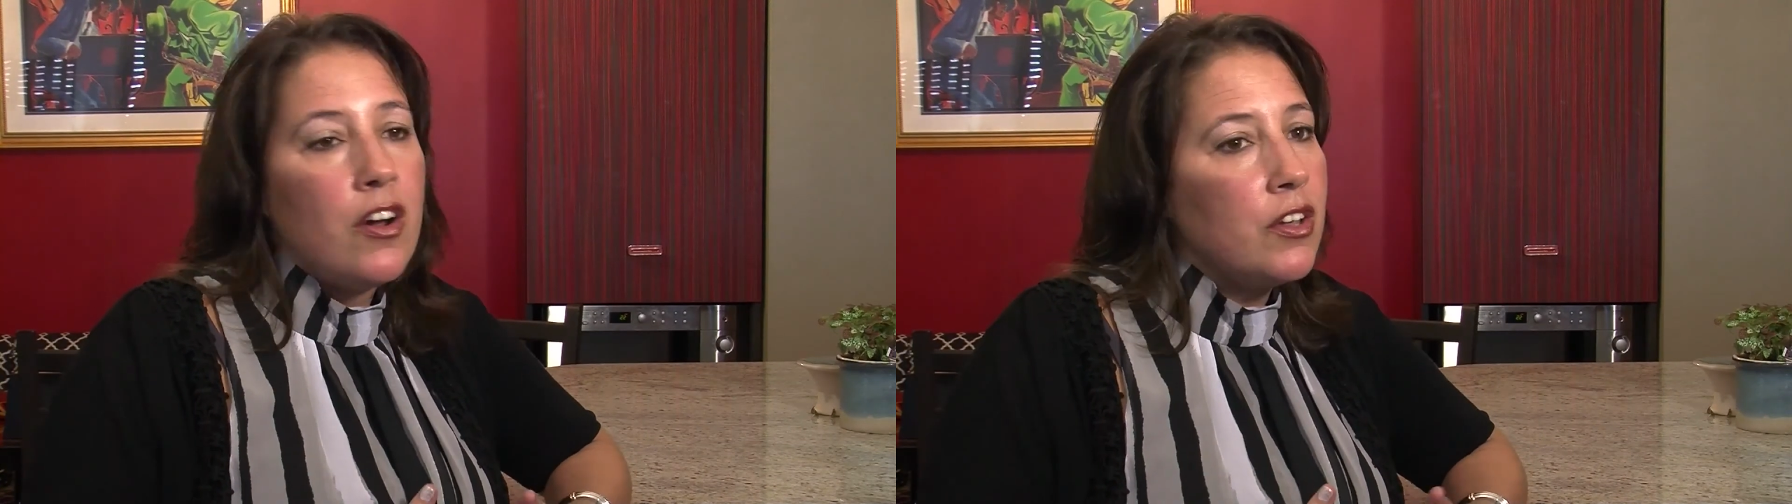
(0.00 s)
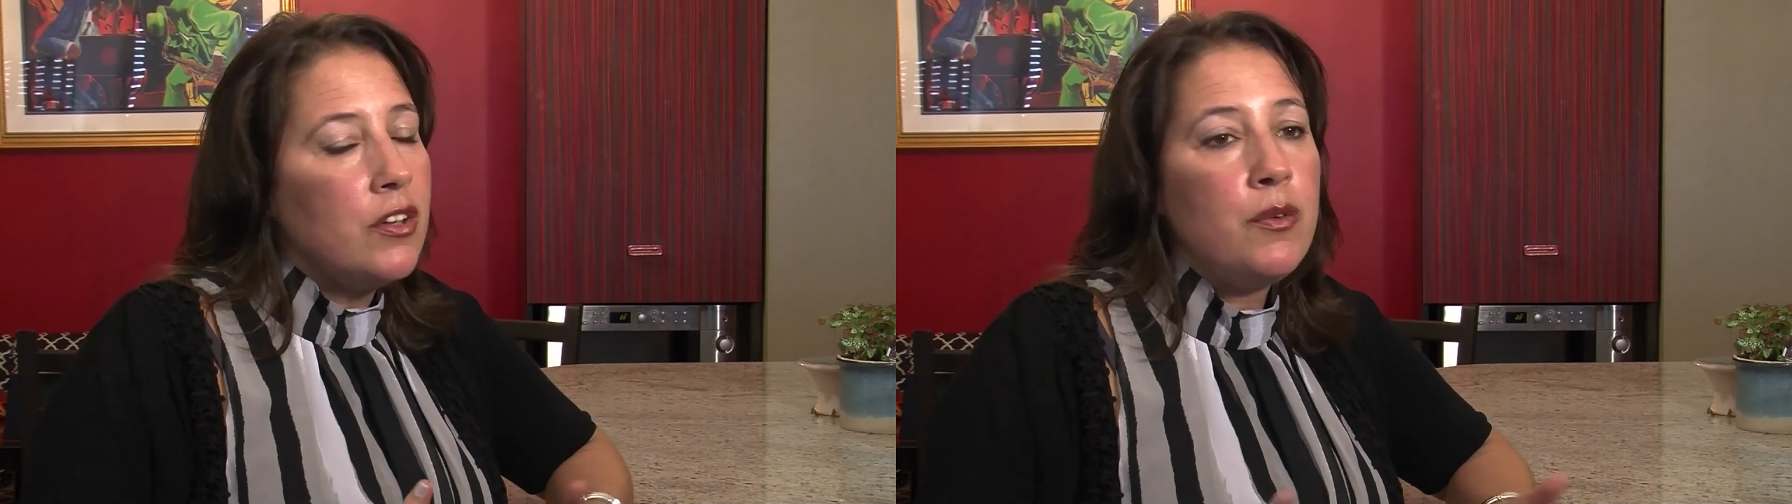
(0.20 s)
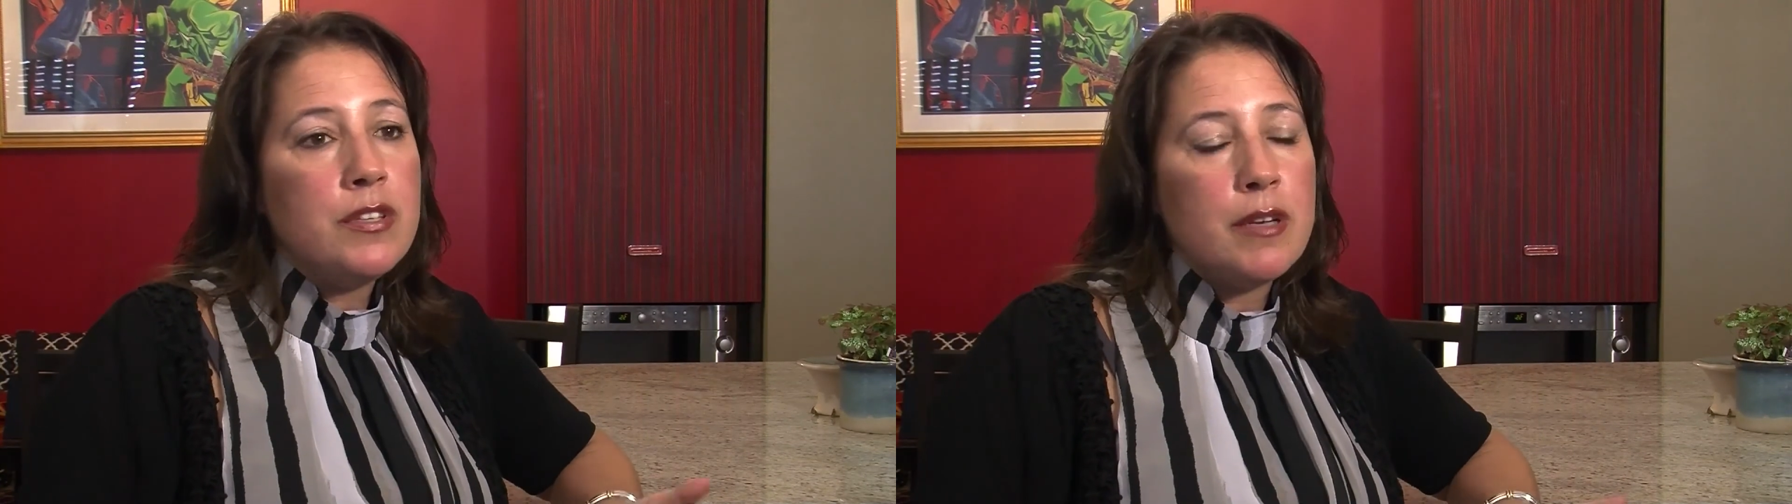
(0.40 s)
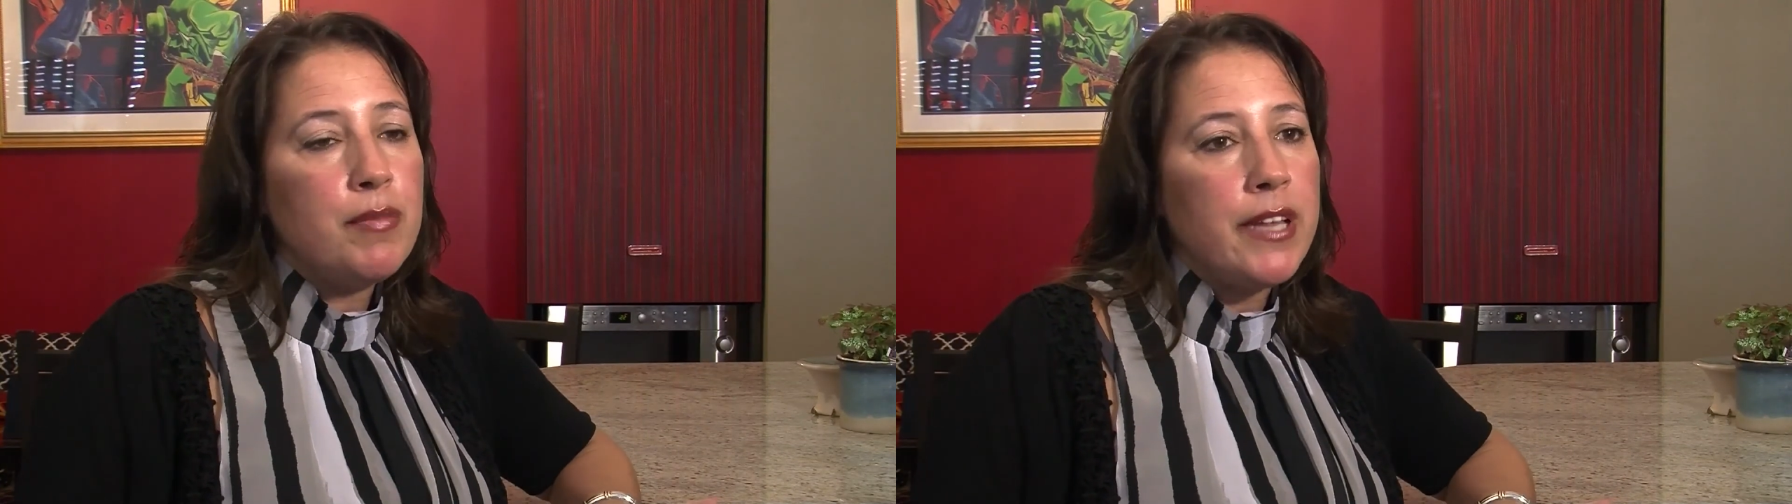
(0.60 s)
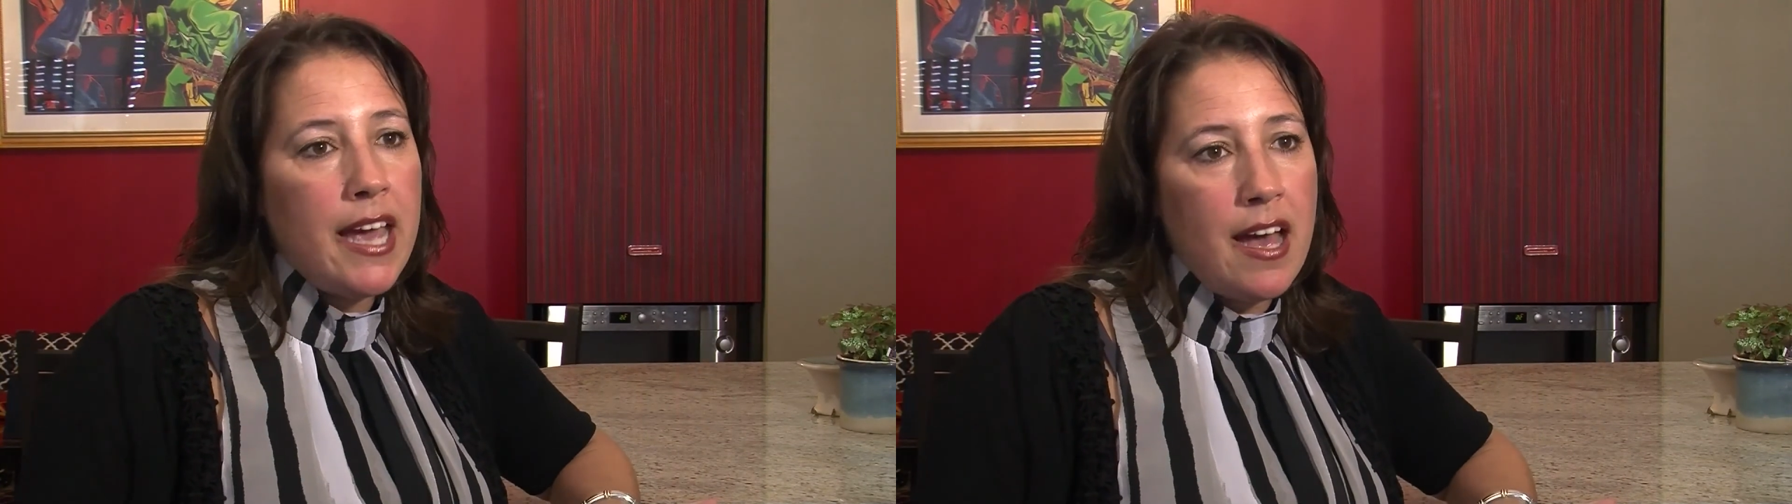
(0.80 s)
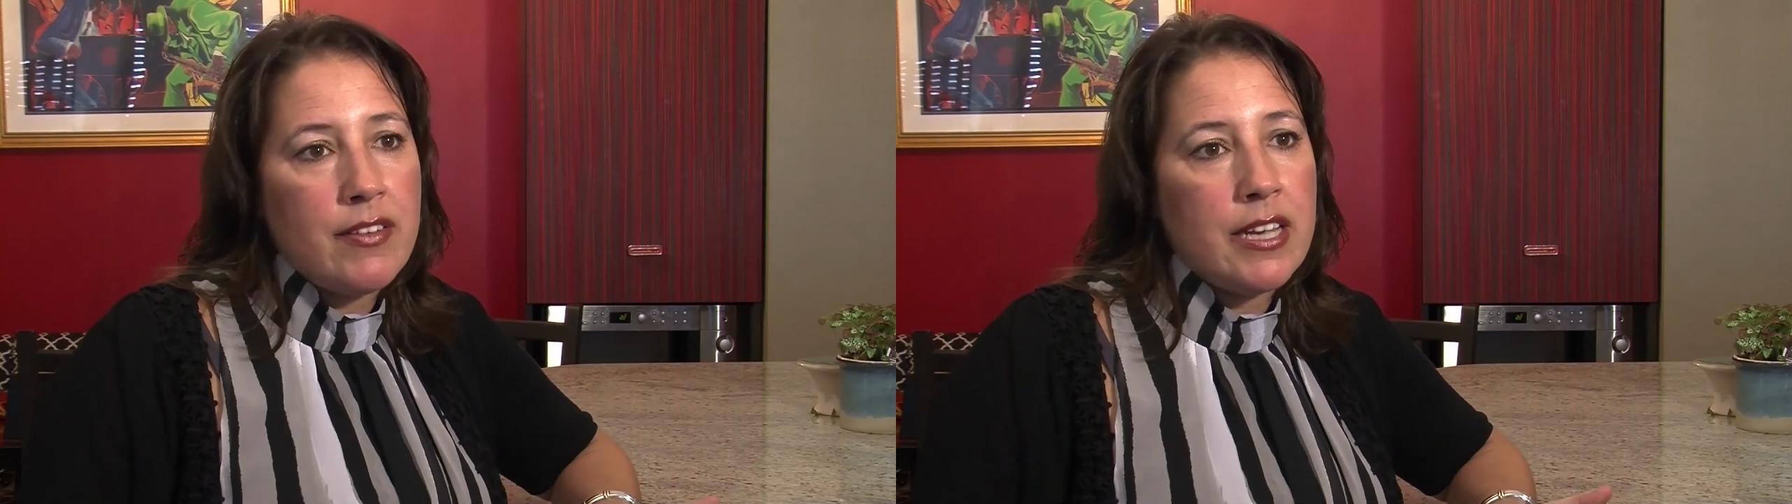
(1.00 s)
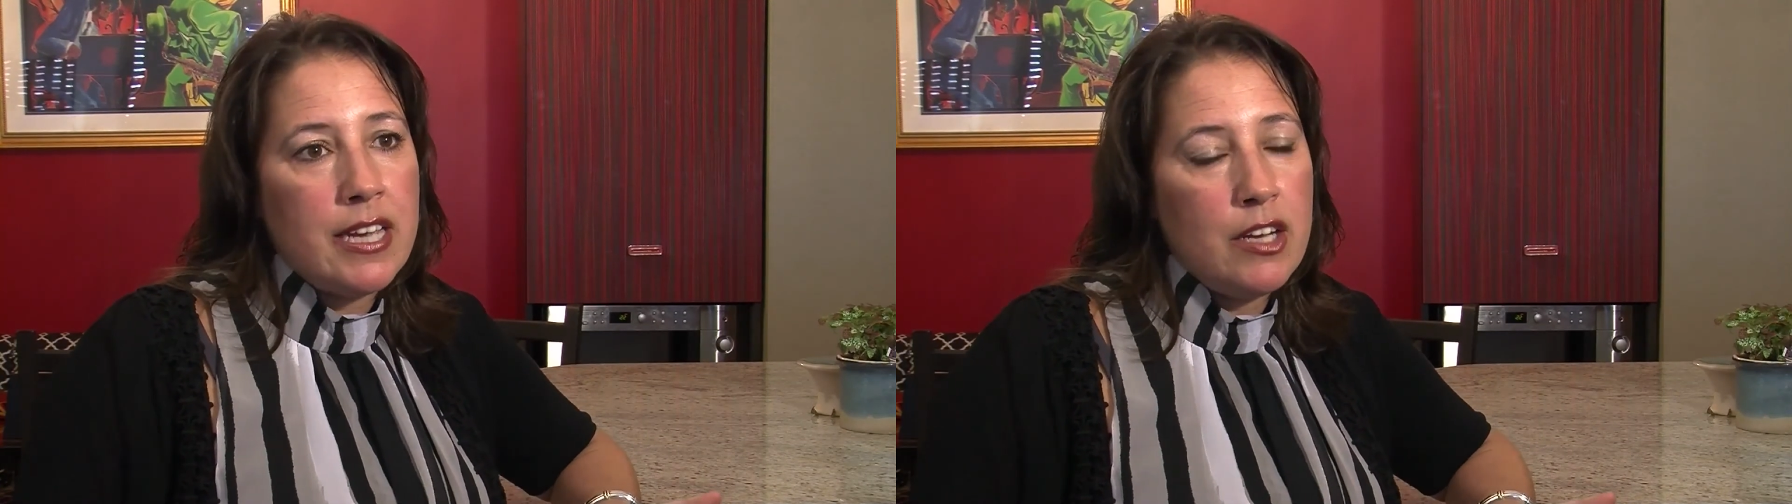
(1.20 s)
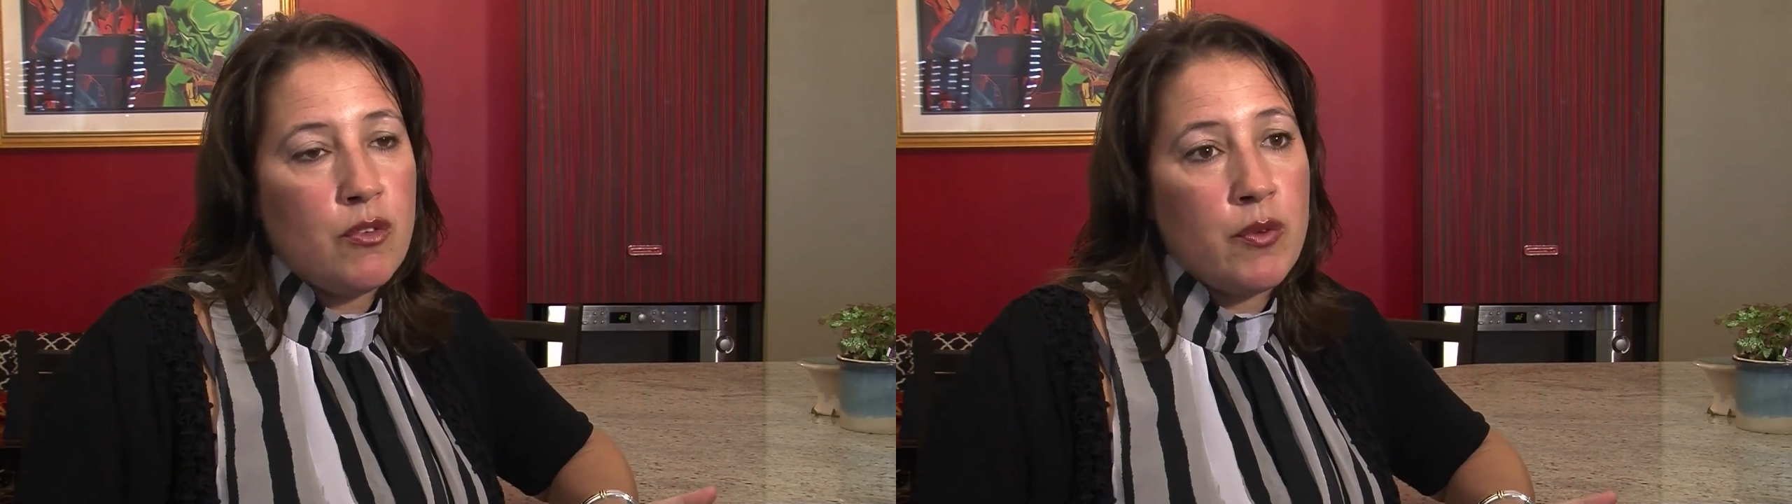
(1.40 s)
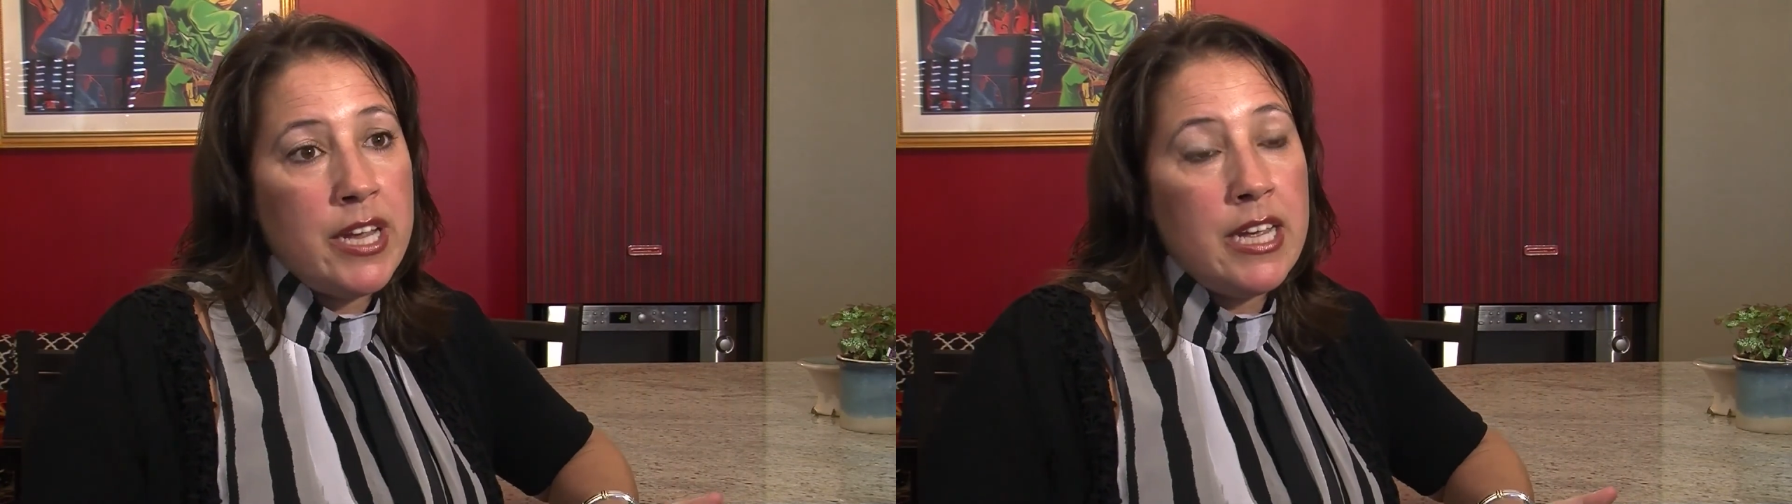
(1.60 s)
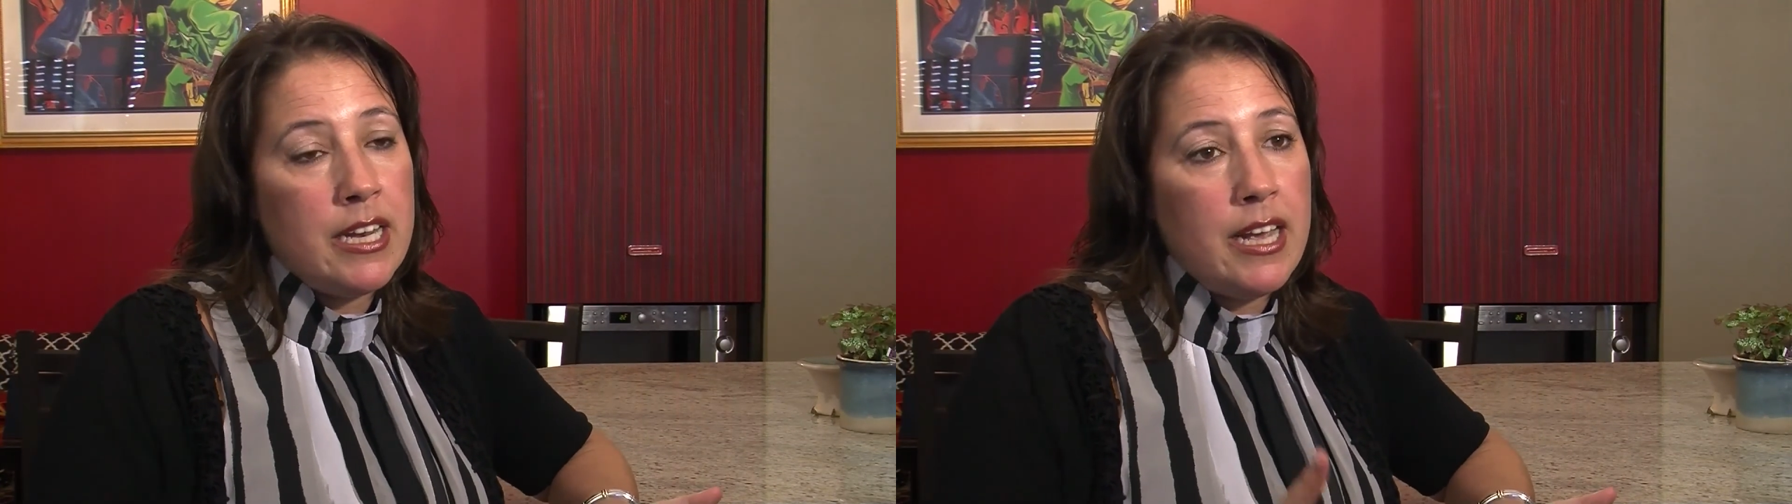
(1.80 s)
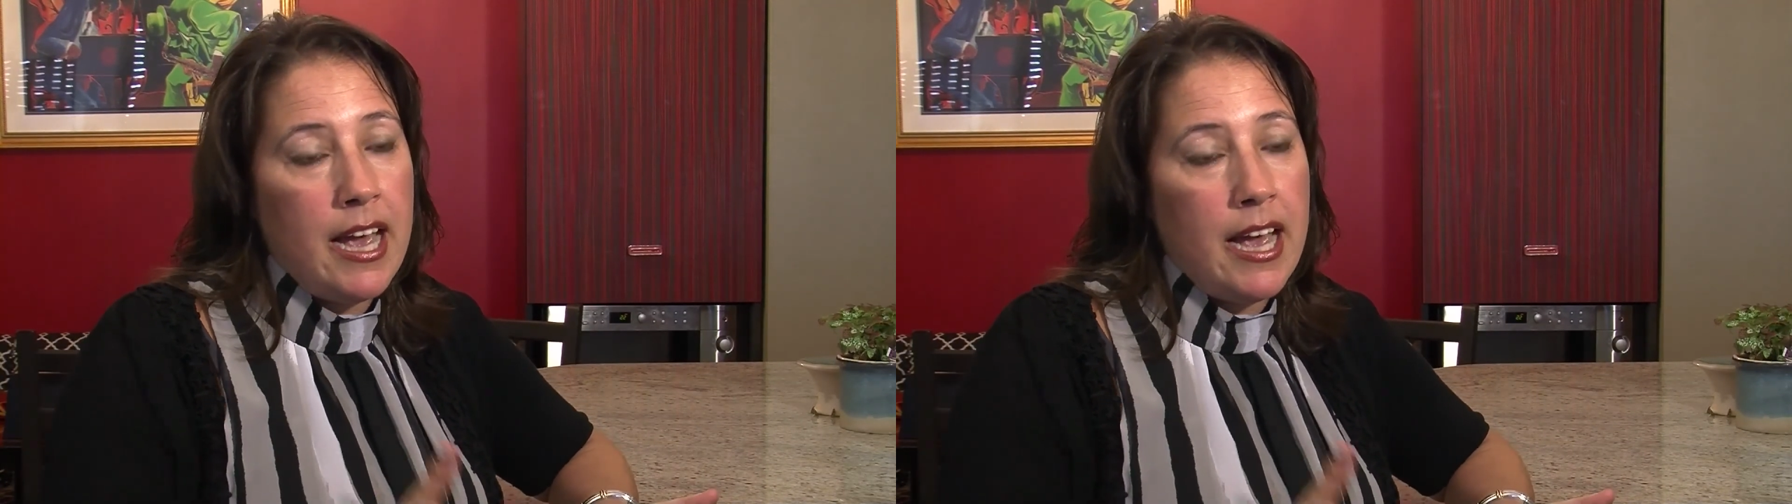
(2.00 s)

you simply have a kid read